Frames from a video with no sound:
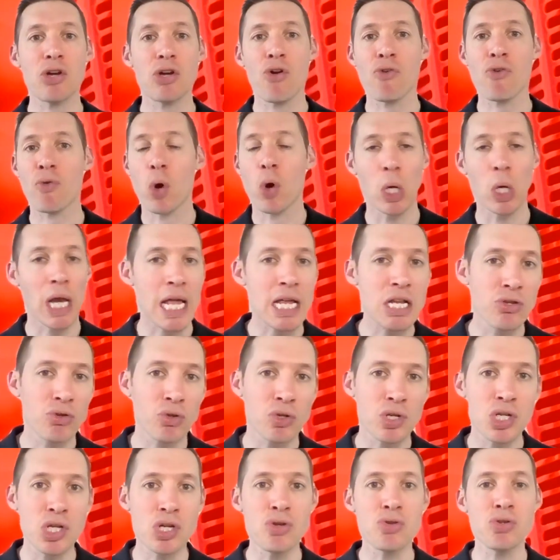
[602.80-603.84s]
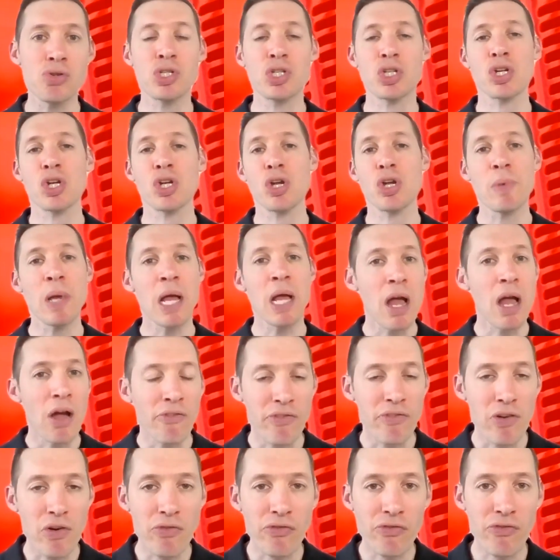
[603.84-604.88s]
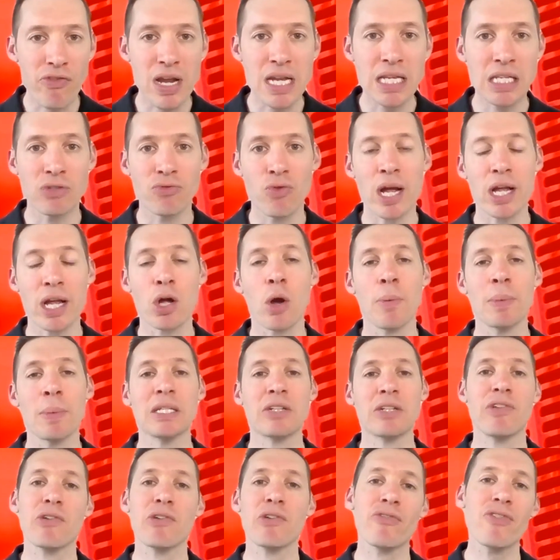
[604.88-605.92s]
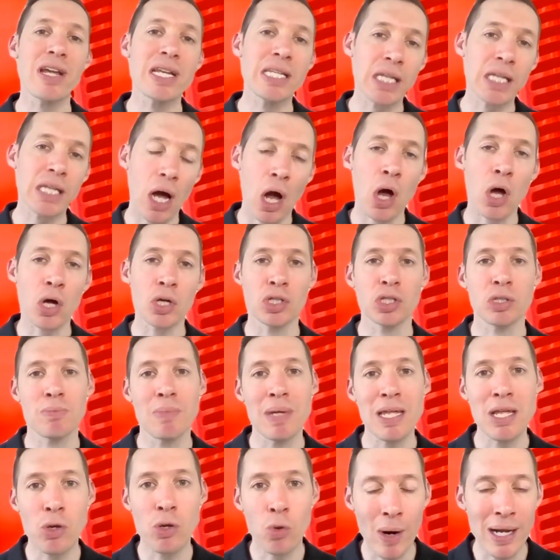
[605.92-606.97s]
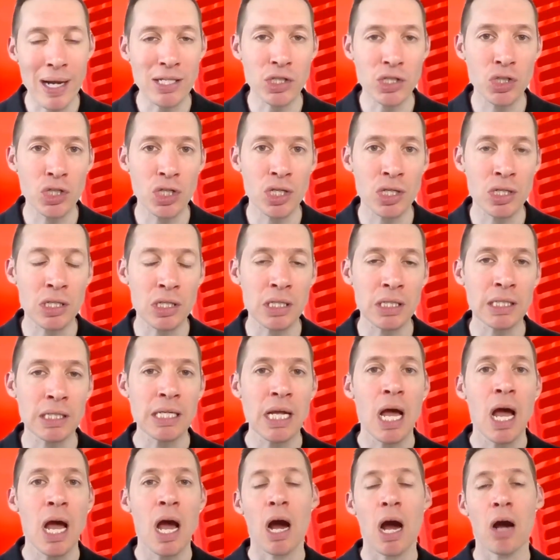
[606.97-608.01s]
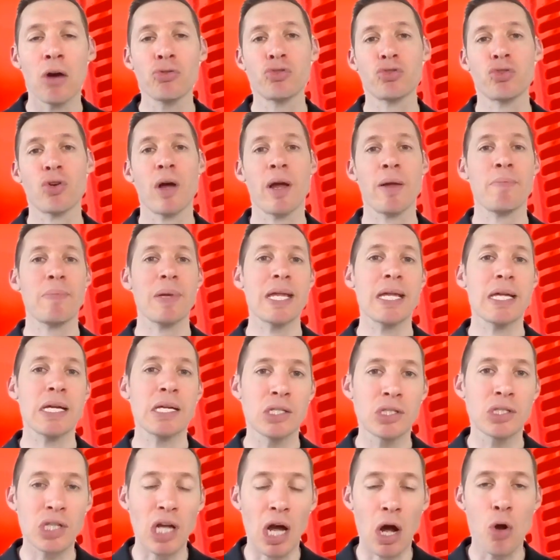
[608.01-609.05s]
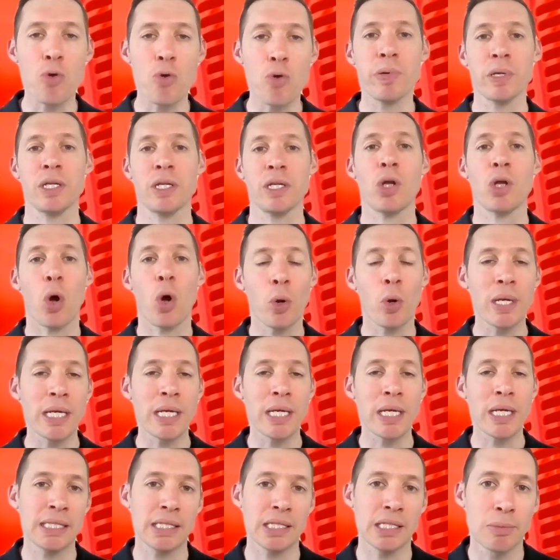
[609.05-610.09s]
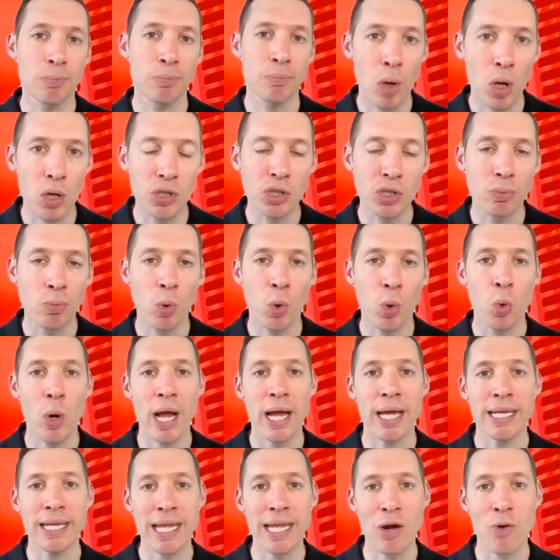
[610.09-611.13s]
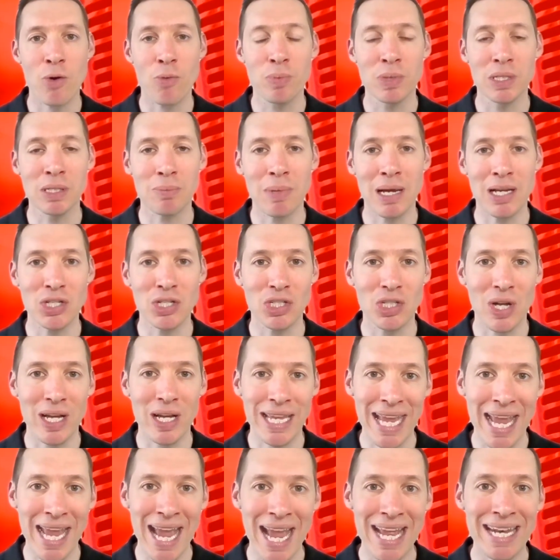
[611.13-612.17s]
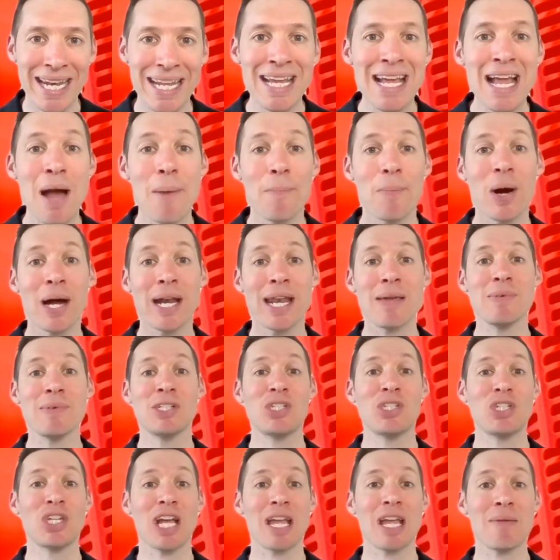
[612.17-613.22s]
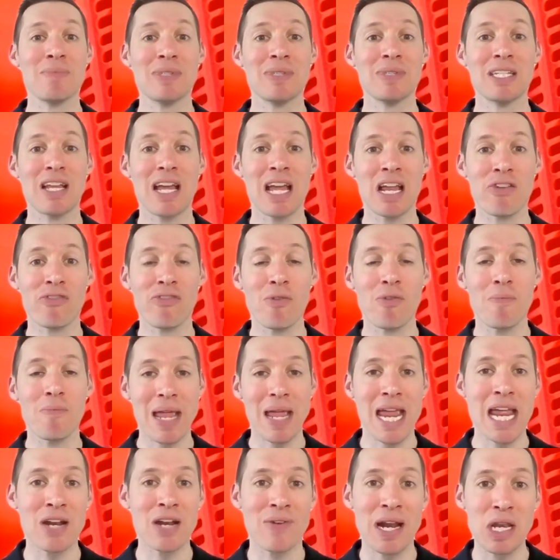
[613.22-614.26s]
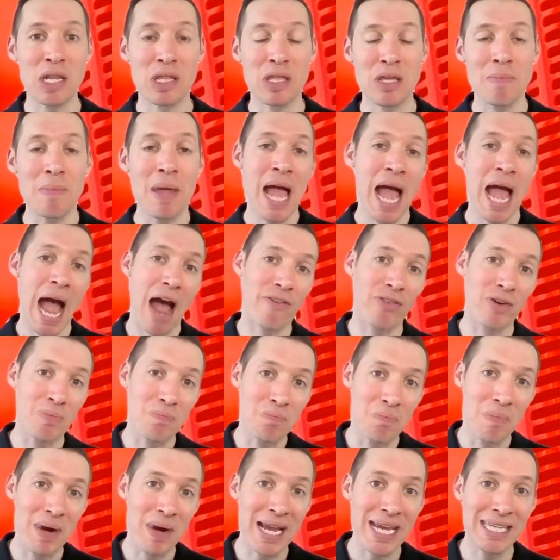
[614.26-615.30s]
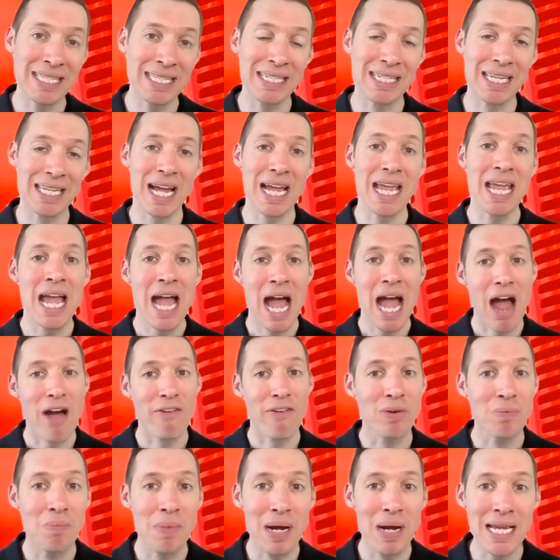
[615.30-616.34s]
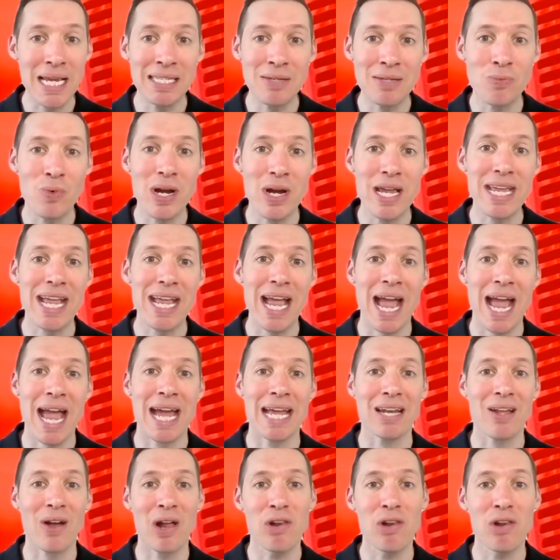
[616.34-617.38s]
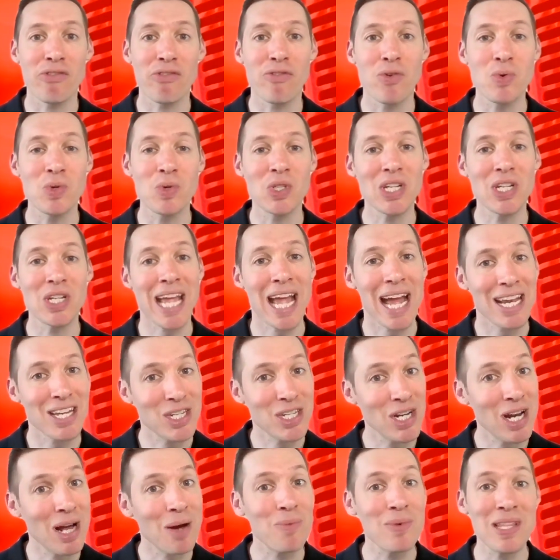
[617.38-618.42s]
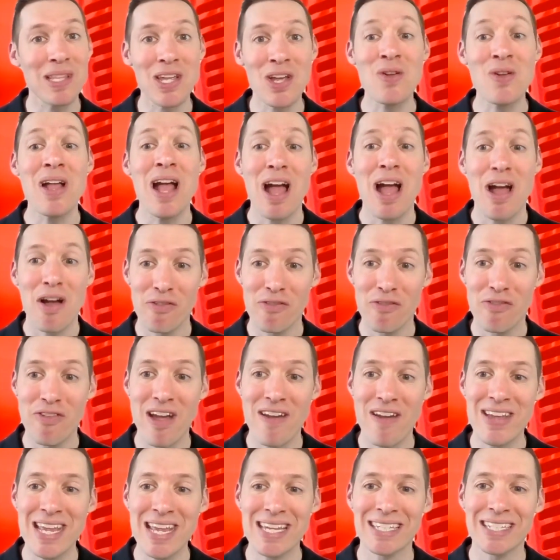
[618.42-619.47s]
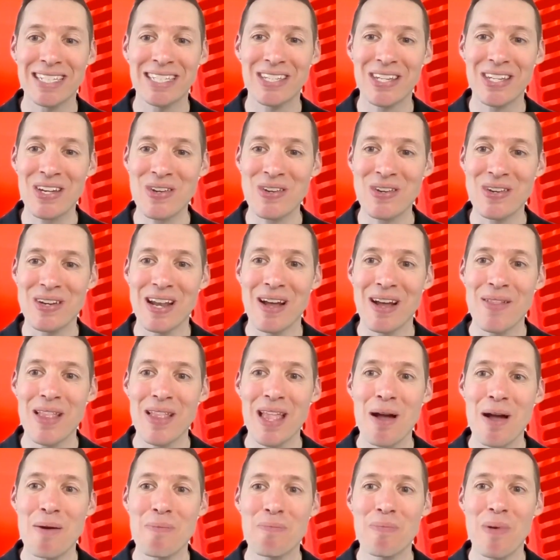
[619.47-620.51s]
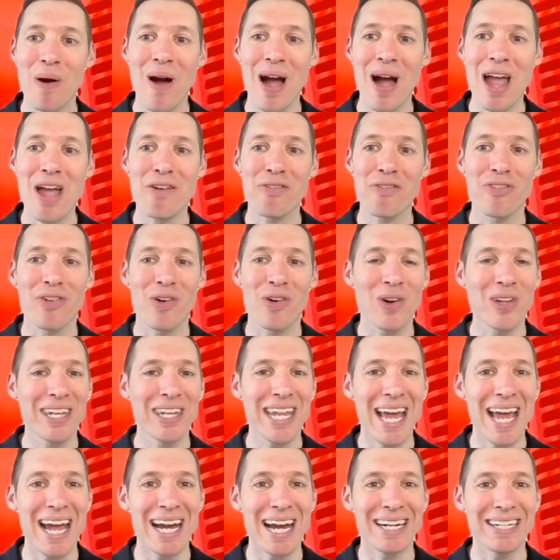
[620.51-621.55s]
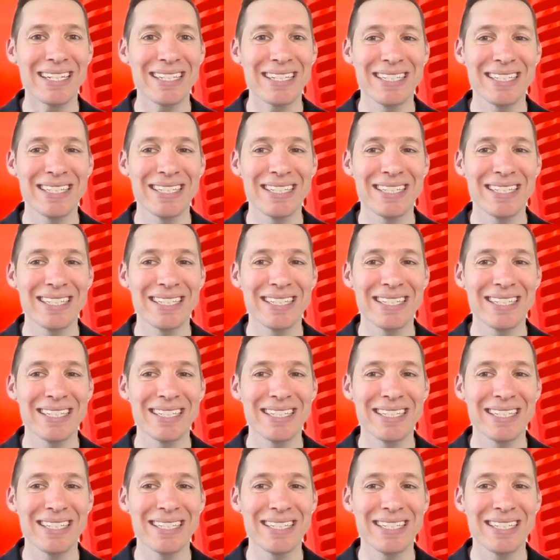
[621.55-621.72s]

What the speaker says: or later on YouTube, feel free to write comments. Feel free to ask me questions. I'll try and be as open and honest as possible and help as much as I can. My name is James Dan from Inner Anthem. Have an amazing day. Have an amazing week. And I look forward to catching up with you very soon. Bye for now.